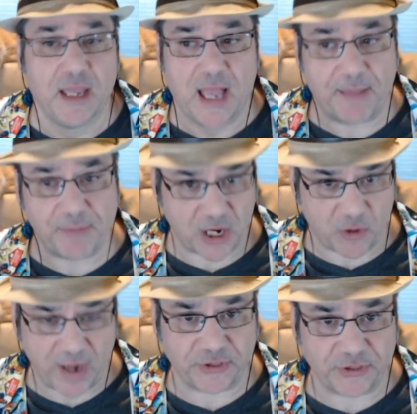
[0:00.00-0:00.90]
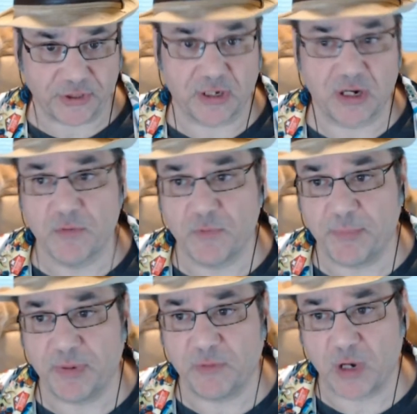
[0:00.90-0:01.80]
I'm not quite sure what
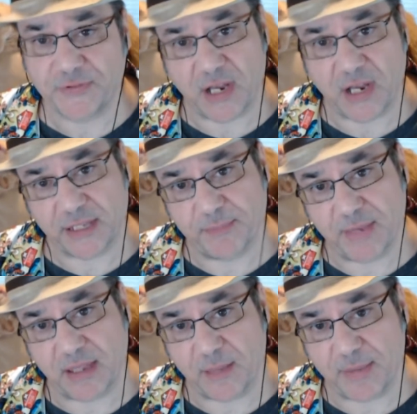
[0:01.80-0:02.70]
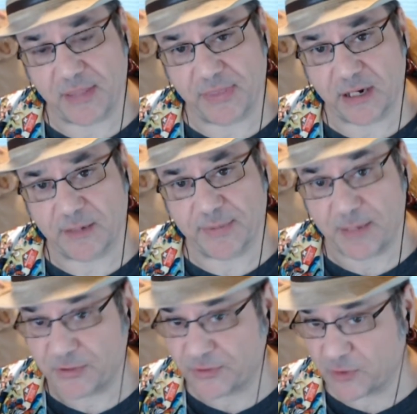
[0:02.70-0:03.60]
Benoit's talking about there, but
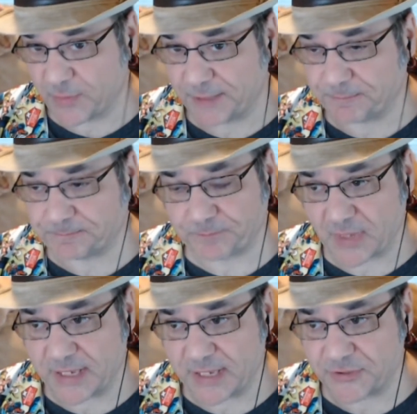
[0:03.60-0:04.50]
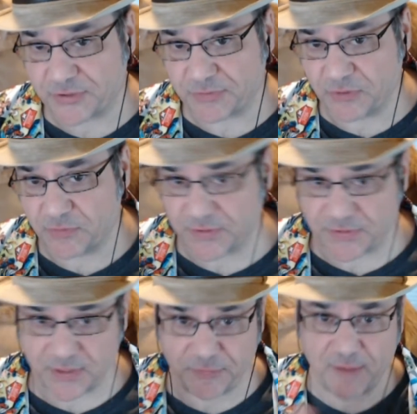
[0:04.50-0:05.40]
I'm assuming it's you
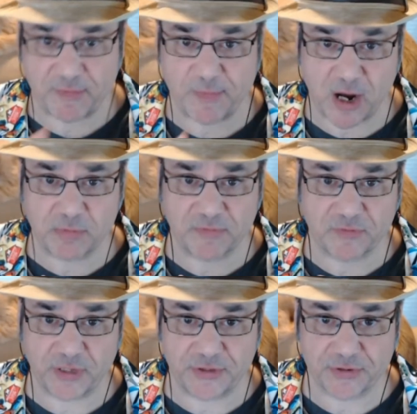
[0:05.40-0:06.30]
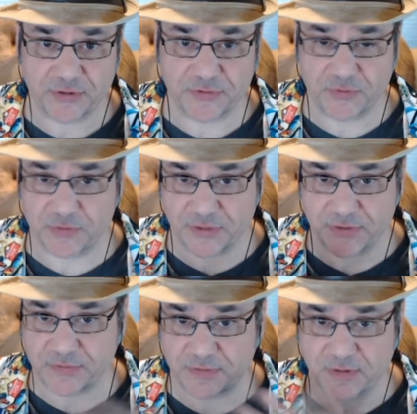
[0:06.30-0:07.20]
just, if you have a mob of creatures, you
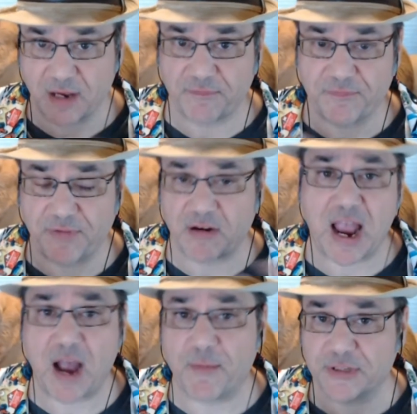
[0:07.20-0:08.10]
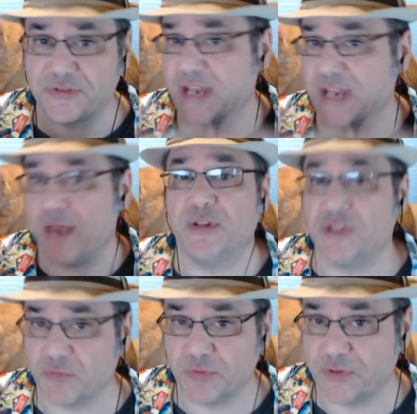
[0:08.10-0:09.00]
just figure out how much
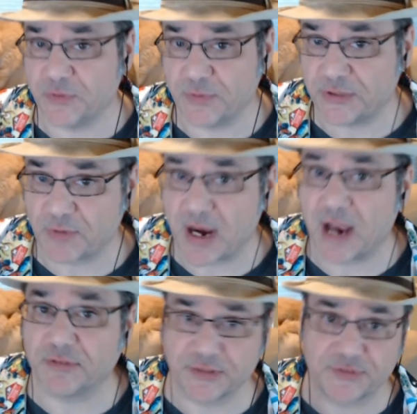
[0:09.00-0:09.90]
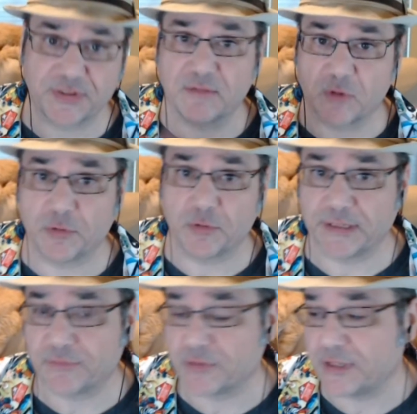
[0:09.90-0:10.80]
damage it would do each round instead of
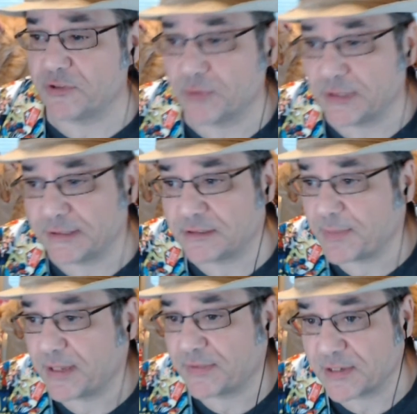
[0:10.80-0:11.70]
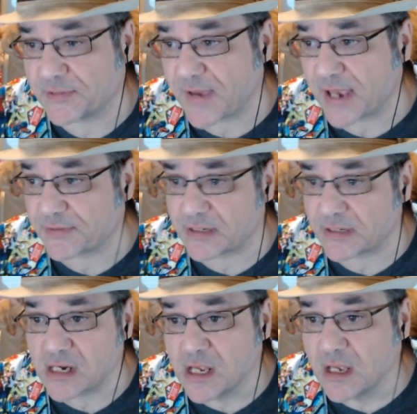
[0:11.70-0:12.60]
rolling for each one to make things faster.
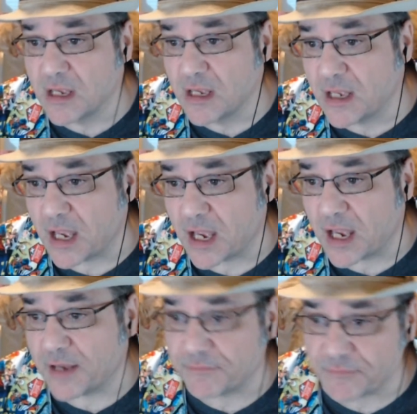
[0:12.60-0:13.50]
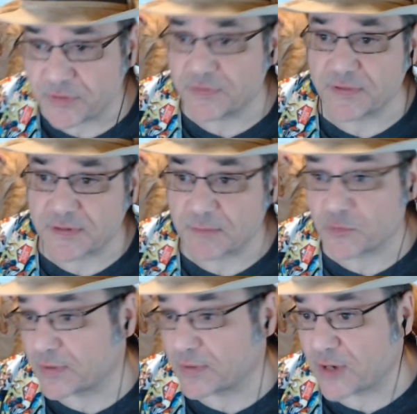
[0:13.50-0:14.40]
Using some
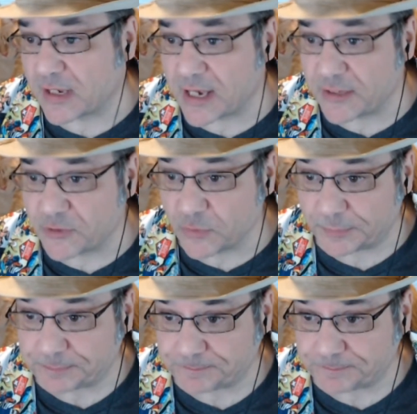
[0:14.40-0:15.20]
sort of online tool.